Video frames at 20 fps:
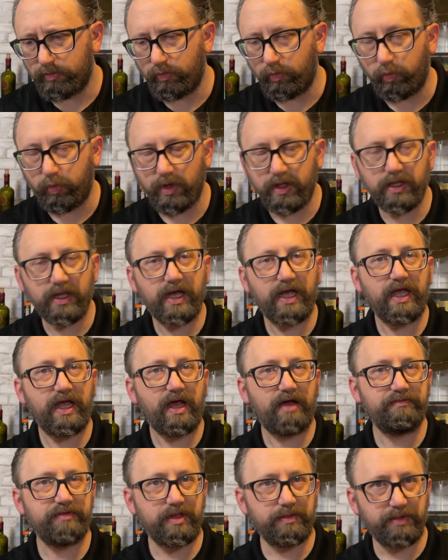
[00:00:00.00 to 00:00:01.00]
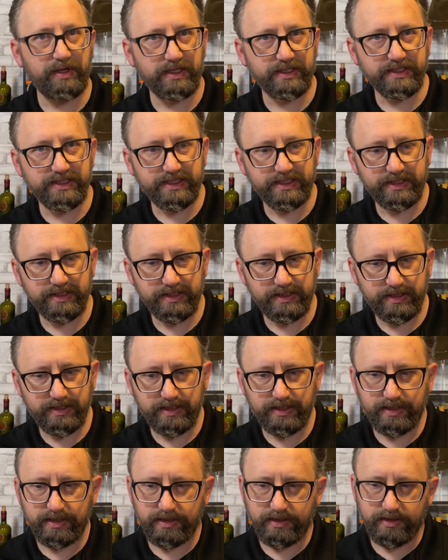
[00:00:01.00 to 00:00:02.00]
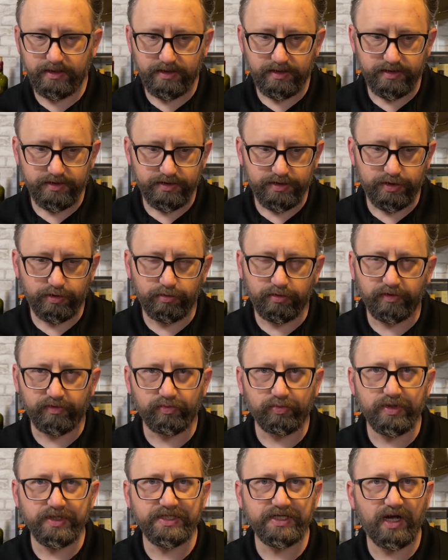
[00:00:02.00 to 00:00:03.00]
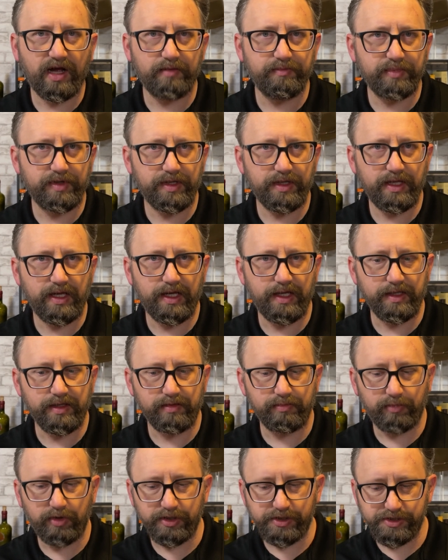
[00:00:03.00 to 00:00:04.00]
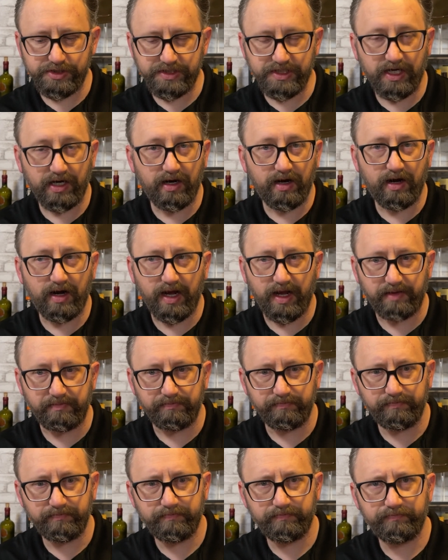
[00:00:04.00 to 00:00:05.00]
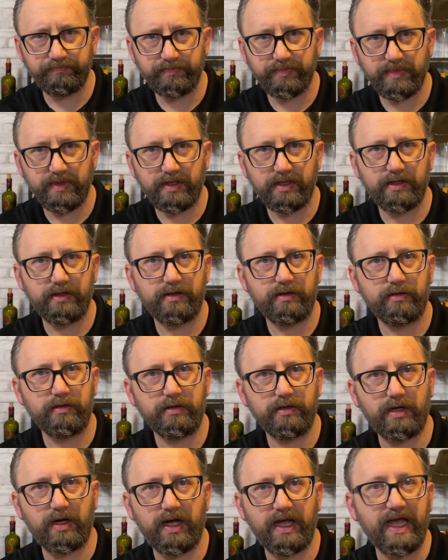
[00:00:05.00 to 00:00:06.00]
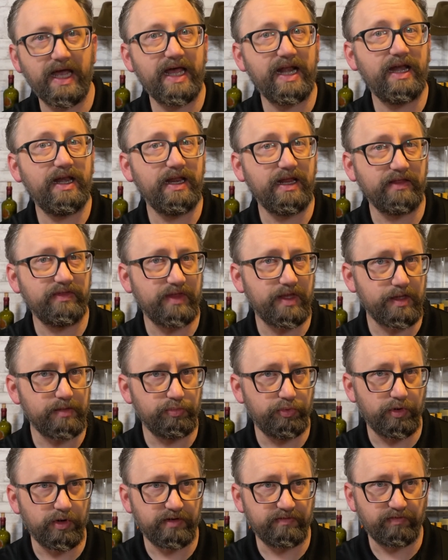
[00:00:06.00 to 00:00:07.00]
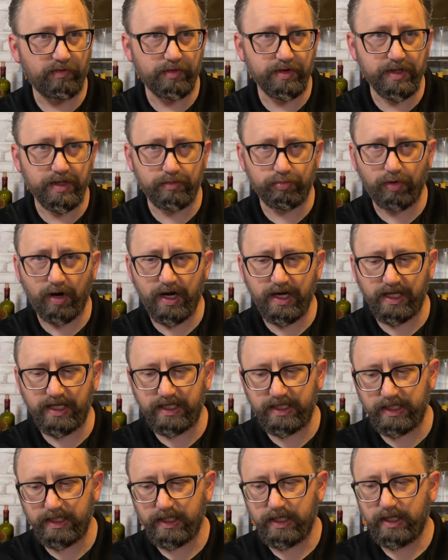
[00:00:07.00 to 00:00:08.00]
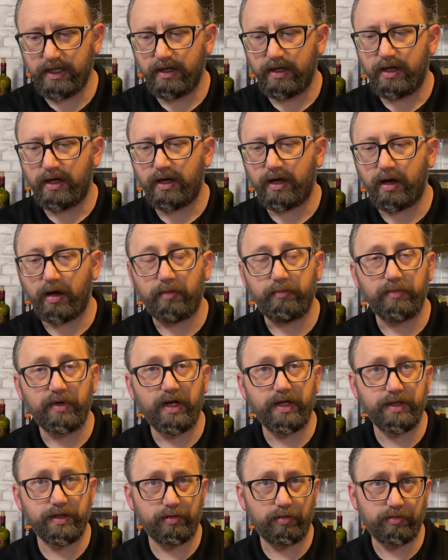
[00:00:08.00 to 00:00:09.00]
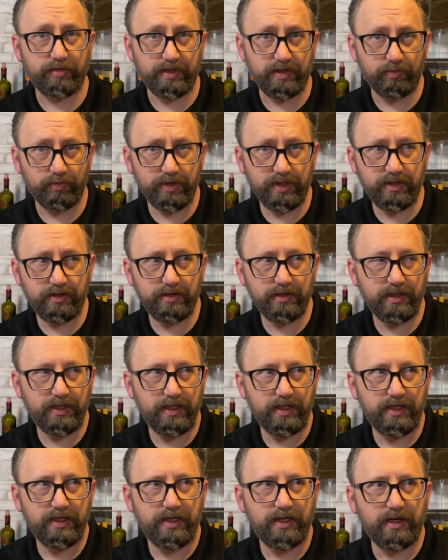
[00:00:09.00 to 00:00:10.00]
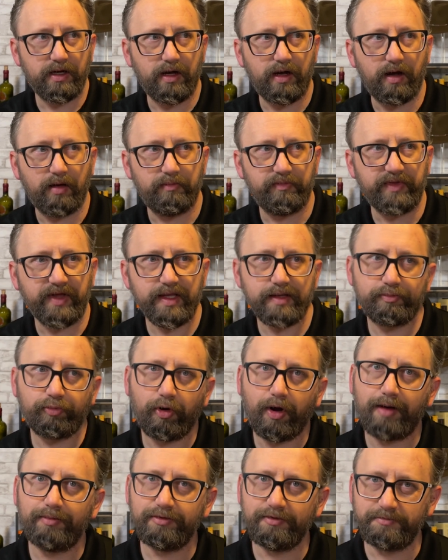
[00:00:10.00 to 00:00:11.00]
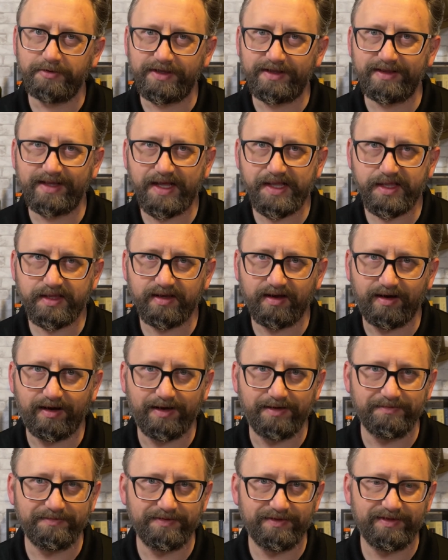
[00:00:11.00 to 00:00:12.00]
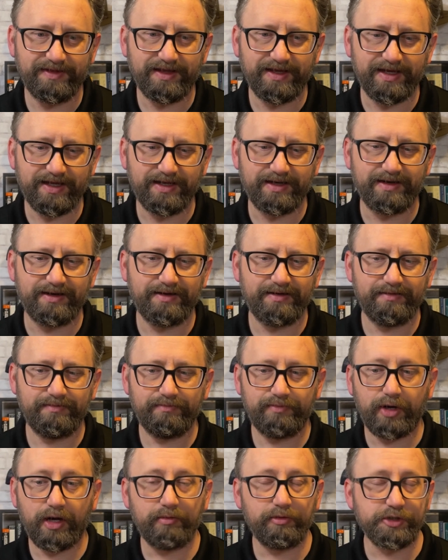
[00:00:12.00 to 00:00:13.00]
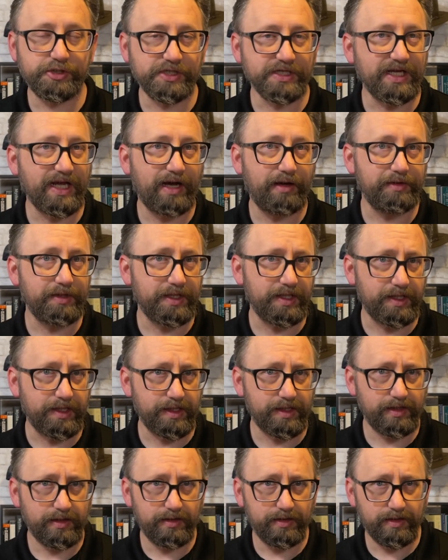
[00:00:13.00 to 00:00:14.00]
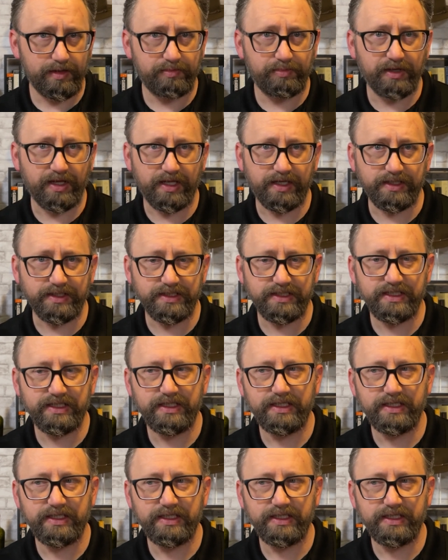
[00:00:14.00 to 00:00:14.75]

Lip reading: will I have spent 2 to 3 times as much time editing this book versus writing it? I certainly will. That's probably less time than publishing houses spend